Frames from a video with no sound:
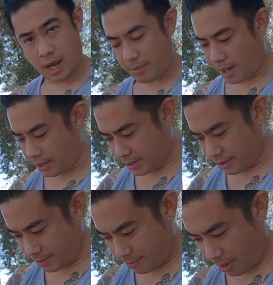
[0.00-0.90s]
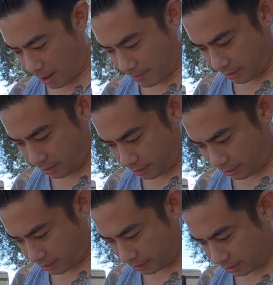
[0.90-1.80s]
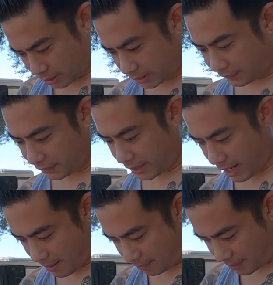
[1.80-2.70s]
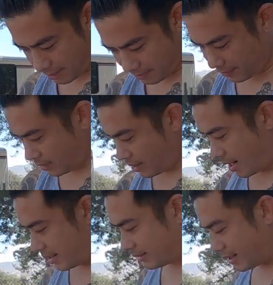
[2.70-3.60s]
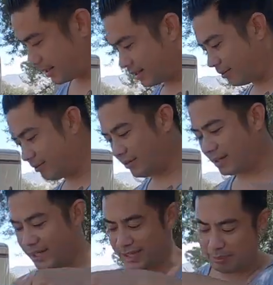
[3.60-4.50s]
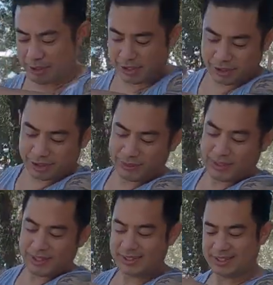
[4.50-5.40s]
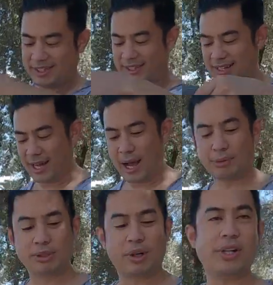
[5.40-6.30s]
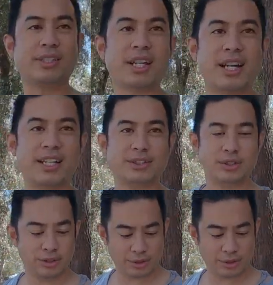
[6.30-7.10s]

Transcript: I bought a new barbecue grill just for camping, and it's like one of these miniature ones. I'm so excited to